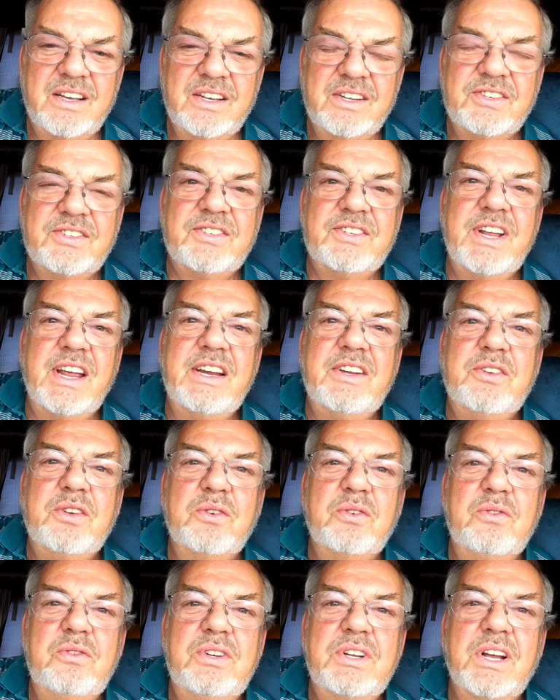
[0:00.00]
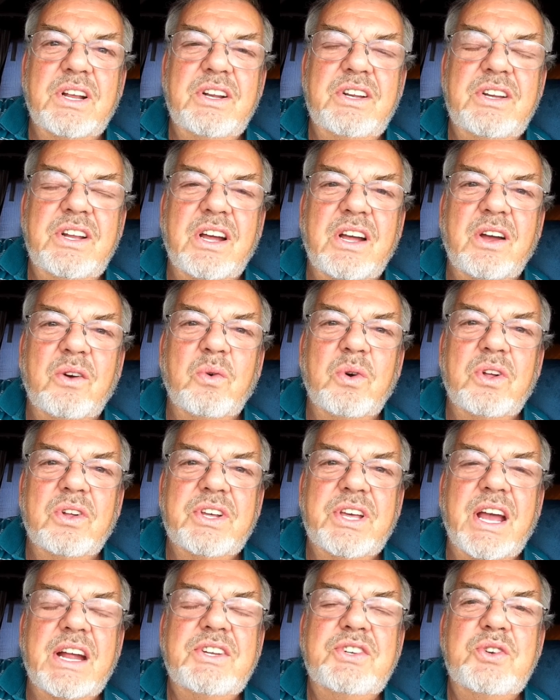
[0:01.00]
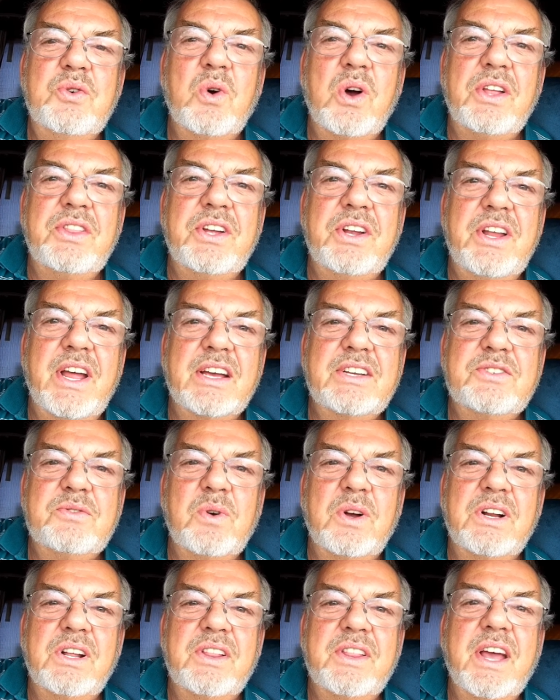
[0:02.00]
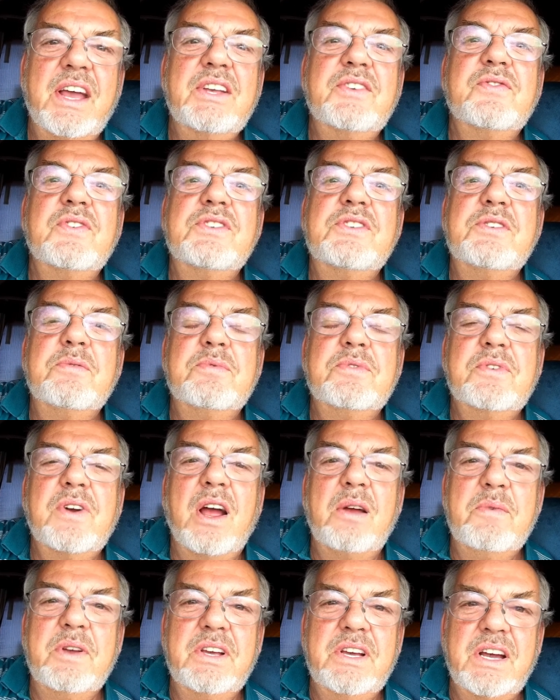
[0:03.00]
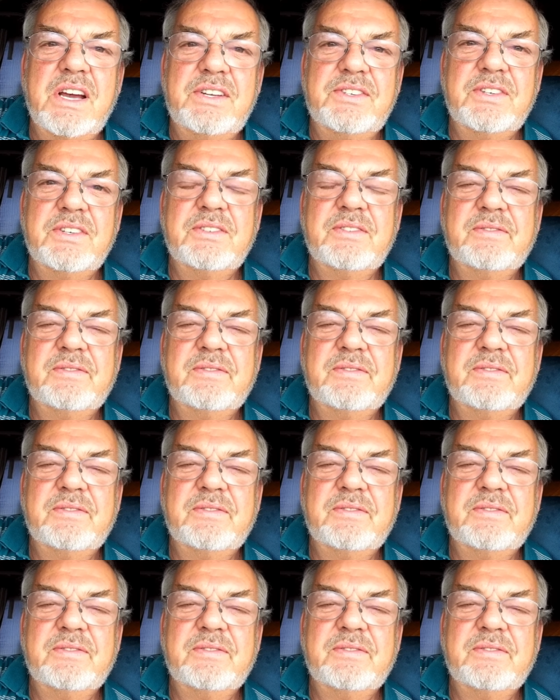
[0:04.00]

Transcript: stay tuned, and we'll catch you on the next one. And thanks for subscribing, guys.